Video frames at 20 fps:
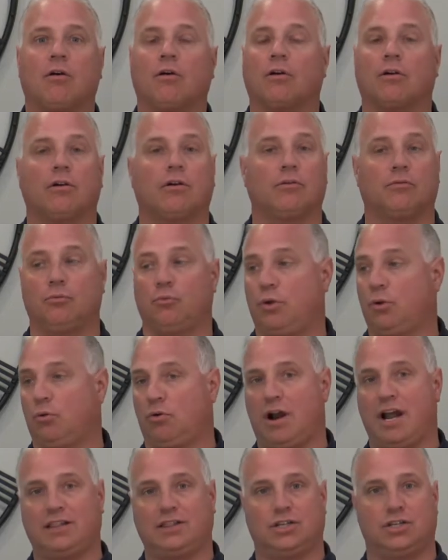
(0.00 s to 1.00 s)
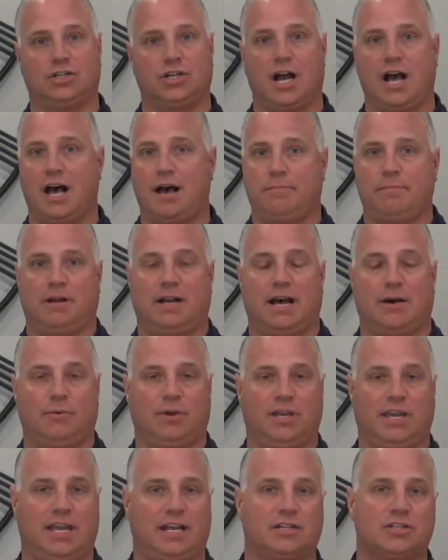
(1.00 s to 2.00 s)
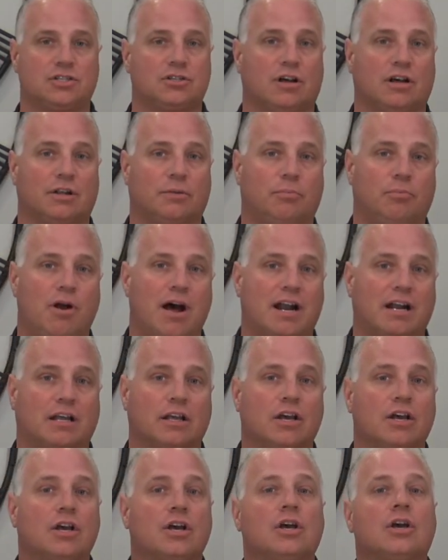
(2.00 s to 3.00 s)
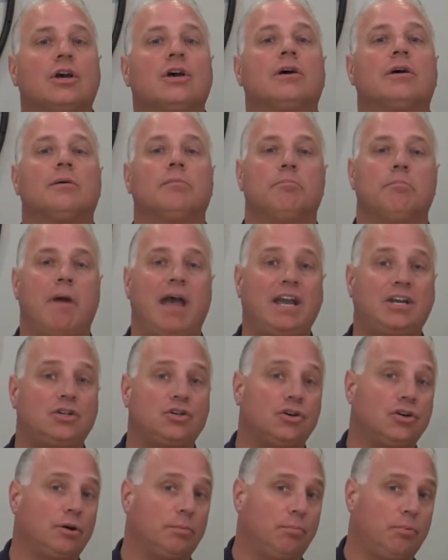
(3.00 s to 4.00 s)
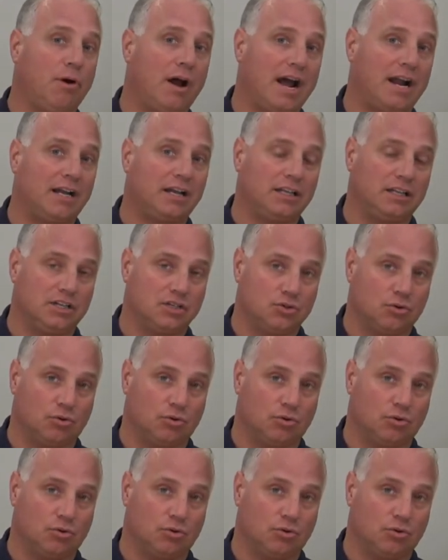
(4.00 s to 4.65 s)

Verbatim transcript: Or we were at the job and now we can't install the product. Make sure your product is